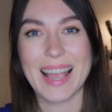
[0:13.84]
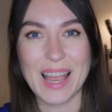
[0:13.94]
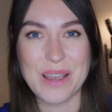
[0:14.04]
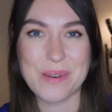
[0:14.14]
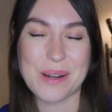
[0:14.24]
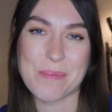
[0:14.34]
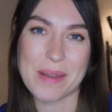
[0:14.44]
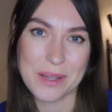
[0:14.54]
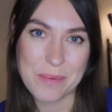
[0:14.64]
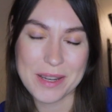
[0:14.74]
Hi, welcome
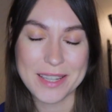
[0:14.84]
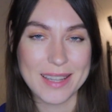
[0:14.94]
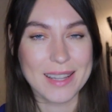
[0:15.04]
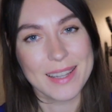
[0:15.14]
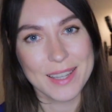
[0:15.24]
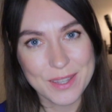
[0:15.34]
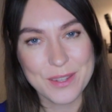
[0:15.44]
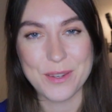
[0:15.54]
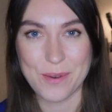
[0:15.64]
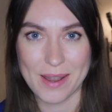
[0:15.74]
back to my channel, it's
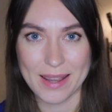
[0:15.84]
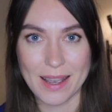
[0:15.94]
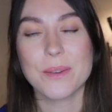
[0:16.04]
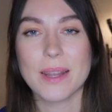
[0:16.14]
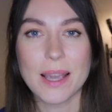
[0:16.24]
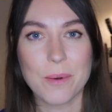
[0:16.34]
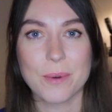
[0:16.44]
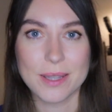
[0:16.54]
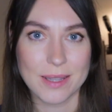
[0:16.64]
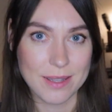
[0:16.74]
Joanna. Today I
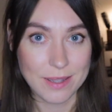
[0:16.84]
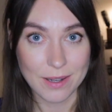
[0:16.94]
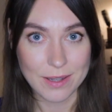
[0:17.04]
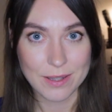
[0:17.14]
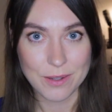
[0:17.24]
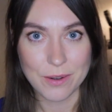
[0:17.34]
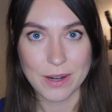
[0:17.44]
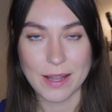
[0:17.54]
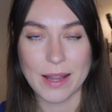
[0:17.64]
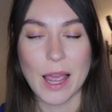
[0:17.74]
was in a Zara store
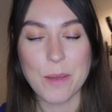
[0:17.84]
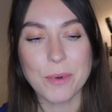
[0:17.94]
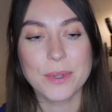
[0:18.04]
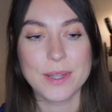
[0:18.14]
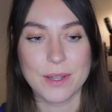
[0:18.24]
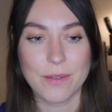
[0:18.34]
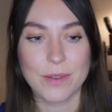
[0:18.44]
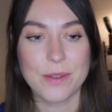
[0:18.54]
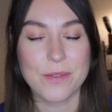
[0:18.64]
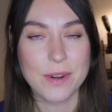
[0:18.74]
and I bought
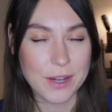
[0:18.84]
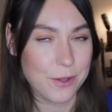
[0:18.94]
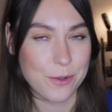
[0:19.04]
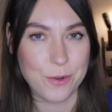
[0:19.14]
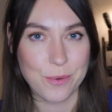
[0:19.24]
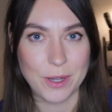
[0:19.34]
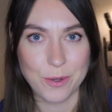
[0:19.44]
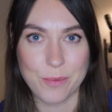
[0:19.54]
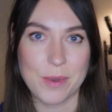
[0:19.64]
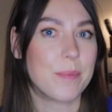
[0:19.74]
something very unusual
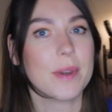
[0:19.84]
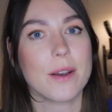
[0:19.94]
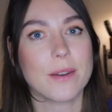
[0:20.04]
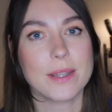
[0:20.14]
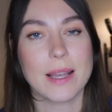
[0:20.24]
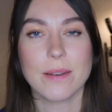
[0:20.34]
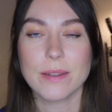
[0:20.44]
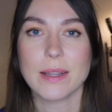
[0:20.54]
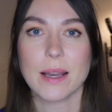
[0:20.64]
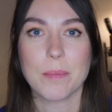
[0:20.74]
to me because every
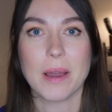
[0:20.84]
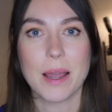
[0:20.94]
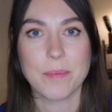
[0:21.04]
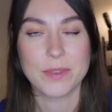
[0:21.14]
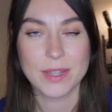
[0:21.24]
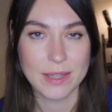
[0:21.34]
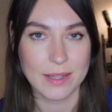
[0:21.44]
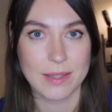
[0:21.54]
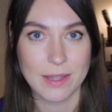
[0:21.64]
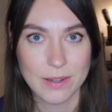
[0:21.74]
time I'm
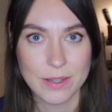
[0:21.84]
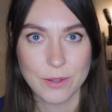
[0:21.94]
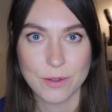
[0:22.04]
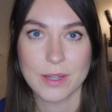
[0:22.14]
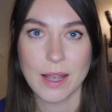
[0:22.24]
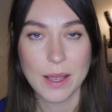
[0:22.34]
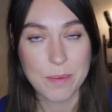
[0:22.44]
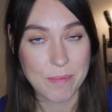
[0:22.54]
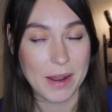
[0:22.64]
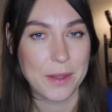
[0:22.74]
visiting Zara stores
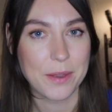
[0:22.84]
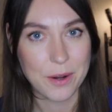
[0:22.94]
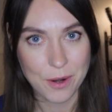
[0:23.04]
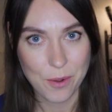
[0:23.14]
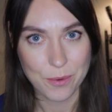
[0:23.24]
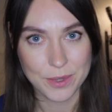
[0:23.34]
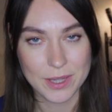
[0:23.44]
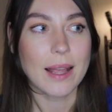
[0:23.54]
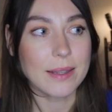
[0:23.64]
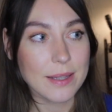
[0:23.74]
I'm buying clothes.
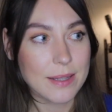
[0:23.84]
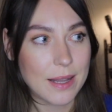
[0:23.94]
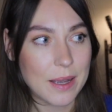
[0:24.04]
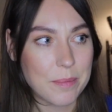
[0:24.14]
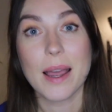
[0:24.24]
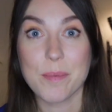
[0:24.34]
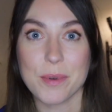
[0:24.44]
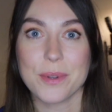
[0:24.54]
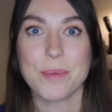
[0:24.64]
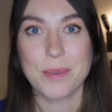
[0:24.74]
And this time I
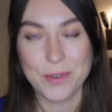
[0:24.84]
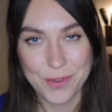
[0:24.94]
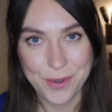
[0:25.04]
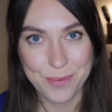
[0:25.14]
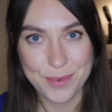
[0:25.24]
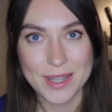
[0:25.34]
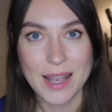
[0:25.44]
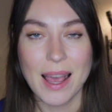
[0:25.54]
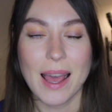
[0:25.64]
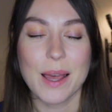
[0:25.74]
bought perfumes.
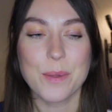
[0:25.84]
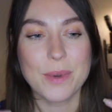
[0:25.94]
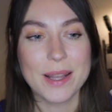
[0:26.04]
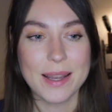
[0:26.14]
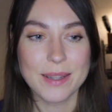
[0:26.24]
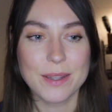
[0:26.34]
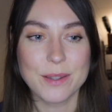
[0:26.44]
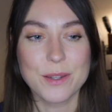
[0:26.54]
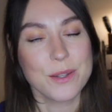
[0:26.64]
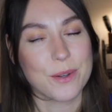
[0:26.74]
And when I entered
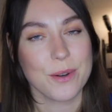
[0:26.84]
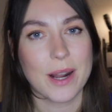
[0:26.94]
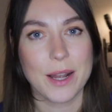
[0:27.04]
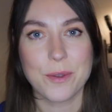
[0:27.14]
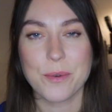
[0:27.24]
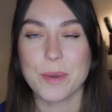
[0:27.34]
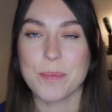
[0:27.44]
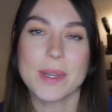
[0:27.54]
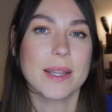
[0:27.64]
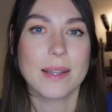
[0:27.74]
the store I knew
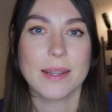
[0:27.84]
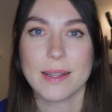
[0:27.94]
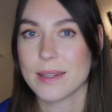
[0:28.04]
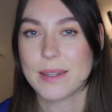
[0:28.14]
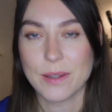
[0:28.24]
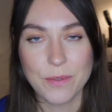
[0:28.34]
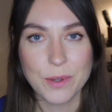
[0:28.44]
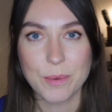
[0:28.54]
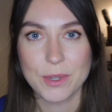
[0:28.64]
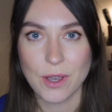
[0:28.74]
immediately that something
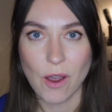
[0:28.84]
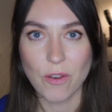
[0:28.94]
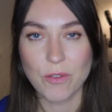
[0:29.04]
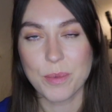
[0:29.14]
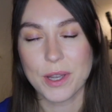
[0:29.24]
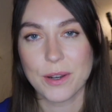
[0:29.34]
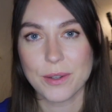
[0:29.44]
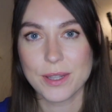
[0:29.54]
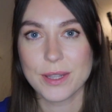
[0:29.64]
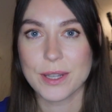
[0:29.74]
was off
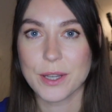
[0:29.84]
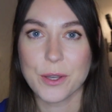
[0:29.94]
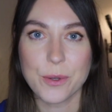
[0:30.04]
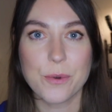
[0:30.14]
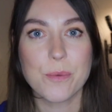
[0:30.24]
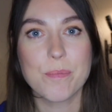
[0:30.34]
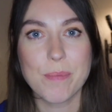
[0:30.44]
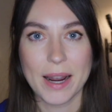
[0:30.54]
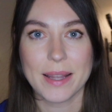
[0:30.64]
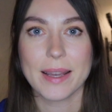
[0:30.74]
because the queue
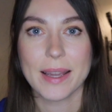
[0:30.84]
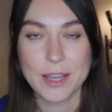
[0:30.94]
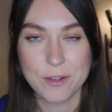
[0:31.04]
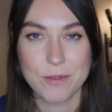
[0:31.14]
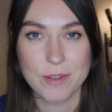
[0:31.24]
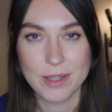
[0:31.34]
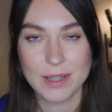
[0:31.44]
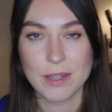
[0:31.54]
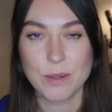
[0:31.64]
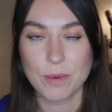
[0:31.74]
by the cash
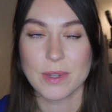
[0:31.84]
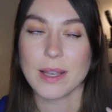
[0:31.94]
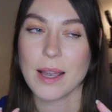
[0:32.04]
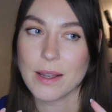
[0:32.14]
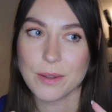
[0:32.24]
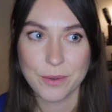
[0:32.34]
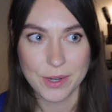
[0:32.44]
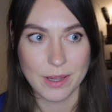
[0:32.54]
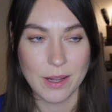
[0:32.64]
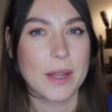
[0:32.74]
registers was
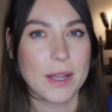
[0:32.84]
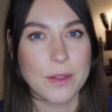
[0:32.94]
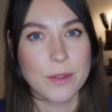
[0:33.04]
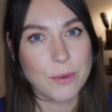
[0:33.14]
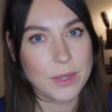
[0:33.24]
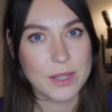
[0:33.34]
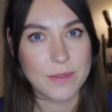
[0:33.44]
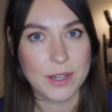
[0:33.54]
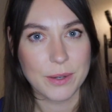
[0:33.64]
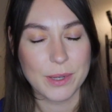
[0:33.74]
unreal. But I noticed
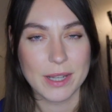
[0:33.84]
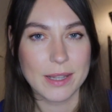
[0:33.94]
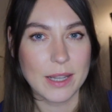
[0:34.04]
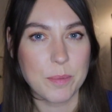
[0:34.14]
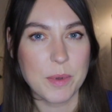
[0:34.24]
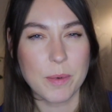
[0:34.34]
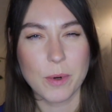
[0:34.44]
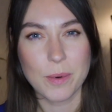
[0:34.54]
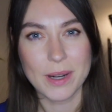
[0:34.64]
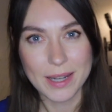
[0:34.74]
very quickly that people
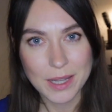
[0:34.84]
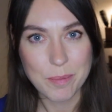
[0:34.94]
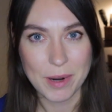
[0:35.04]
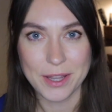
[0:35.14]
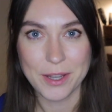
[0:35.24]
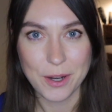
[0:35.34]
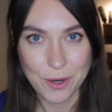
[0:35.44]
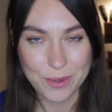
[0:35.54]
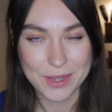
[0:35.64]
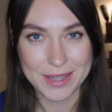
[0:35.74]
were not buying
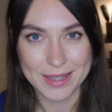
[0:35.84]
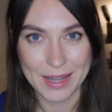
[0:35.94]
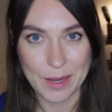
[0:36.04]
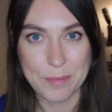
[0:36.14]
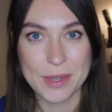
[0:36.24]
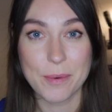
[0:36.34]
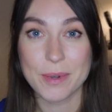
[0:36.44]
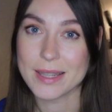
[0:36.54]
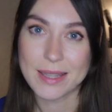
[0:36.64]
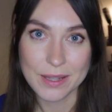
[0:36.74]
clothes this time, they were
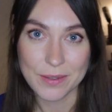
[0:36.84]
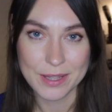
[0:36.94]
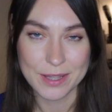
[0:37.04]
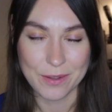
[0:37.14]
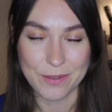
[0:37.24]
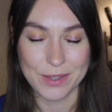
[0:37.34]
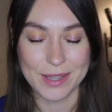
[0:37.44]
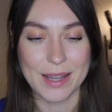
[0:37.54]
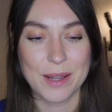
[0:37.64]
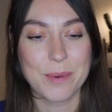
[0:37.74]
sniffing
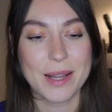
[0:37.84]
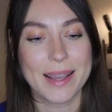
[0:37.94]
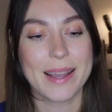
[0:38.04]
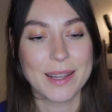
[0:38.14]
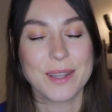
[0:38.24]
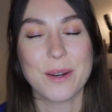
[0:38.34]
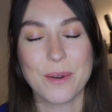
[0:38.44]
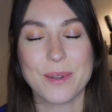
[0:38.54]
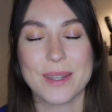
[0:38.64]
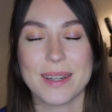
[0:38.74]
something. And when I got
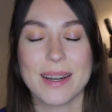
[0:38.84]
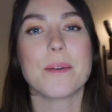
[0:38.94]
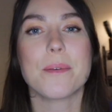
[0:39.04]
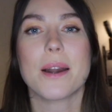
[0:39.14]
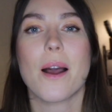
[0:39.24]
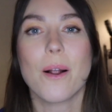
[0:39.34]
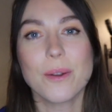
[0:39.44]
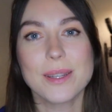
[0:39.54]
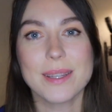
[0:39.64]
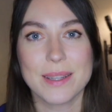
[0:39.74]
closer they were all
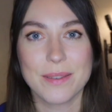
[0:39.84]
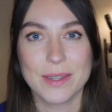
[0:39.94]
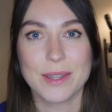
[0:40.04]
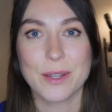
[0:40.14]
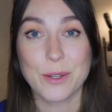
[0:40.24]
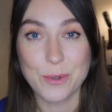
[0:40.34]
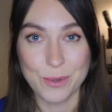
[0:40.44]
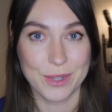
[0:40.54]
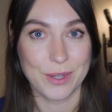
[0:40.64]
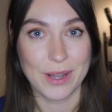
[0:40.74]
sniffing the
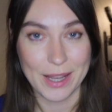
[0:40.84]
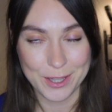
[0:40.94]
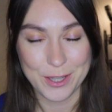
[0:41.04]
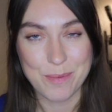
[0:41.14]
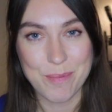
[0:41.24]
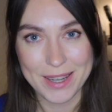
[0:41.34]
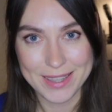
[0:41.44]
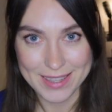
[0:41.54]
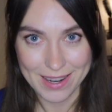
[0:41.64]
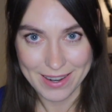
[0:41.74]
newest collection by
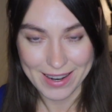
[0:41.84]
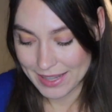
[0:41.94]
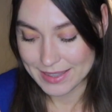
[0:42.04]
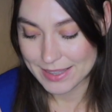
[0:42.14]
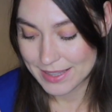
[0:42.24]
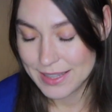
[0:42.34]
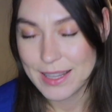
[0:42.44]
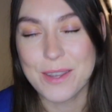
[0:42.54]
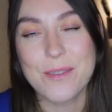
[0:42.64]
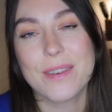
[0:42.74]
Zara. And this is a
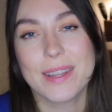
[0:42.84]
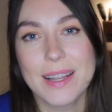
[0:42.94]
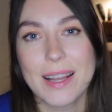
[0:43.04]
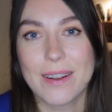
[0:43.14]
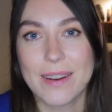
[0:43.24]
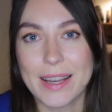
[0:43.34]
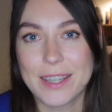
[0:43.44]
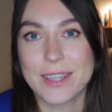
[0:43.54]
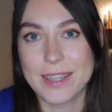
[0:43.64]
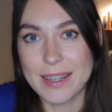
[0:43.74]
new vanilla
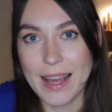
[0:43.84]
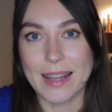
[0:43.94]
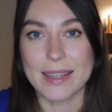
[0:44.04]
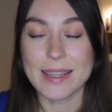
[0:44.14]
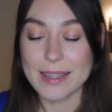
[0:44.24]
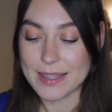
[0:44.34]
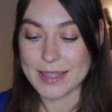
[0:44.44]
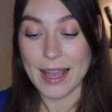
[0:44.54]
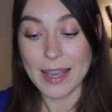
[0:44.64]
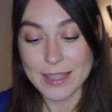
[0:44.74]
collection. And it is
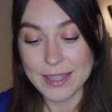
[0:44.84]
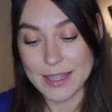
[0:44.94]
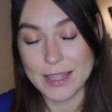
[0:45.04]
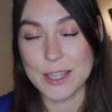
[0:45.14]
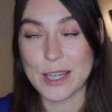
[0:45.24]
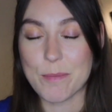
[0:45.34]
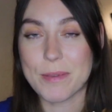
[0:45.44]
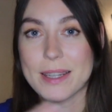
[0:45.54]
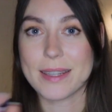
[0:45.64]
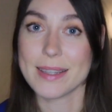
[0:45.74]
actually
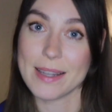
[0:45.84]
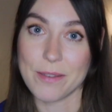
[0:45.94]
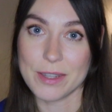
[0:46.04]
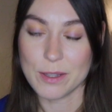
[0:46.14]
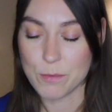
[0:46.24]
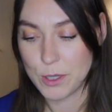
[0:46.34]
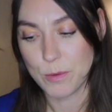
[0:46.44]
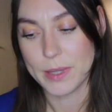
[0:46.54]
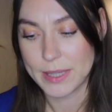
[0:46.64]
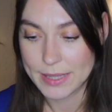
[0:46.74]
chapter 7, which
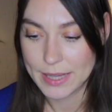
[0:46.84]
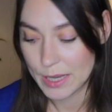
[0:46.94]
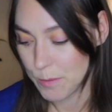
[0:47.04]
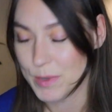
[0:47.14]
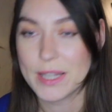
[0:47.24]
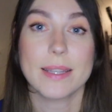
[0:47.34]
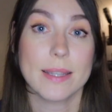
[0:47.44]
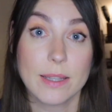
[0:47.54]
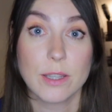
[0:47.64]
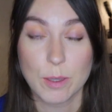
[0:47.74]
means that I missed
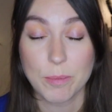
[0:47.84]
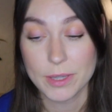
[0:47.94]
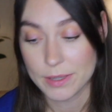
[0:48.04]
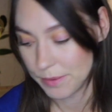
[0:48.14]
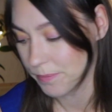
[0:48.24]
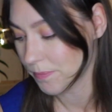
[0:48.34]
6 chapters.